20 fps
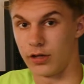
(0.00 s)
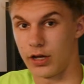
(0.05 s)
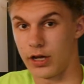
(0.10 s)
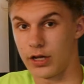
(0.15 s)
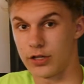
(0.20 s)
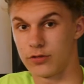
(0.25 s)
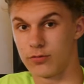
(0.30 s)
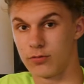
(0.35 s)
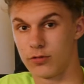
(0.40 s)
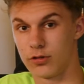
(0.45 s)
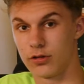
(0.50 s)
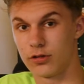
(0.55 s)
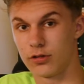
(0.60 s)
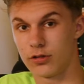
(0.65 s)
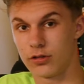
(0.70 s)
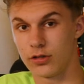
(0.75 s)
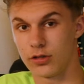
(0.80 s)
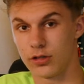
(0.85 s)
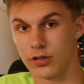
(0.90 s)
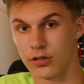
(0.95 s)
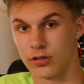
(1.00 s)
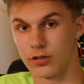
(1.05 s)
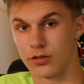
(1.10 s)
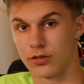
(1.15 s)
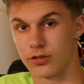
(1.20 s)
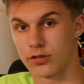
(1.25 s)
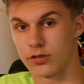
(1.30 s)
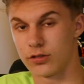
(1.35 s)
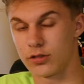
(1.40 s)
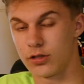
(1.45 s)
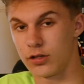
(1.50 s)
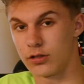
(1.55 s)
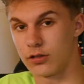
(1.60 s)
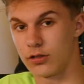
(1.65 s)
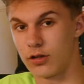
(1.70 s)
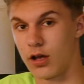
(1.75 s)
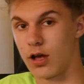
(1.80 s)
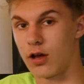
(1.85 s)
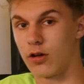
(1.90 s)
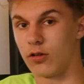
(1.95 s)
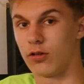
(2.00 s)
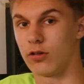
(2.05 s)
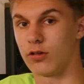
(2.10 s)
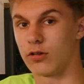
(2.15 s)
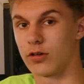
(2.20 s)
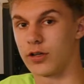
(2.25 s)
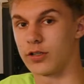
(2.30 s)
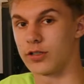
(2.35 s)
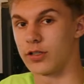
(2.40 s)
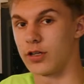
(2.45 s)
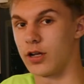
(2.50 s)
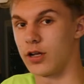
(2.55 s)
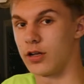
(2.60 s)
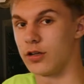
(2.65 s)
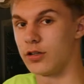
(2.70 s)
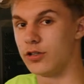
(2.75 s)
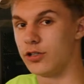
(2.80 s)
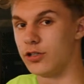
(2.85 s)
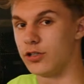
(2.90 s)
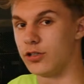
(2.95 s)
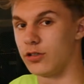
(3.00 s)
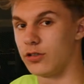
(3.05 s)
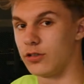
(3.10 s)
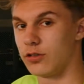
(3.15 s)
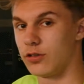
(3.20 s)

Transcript: last one is how long is an inch?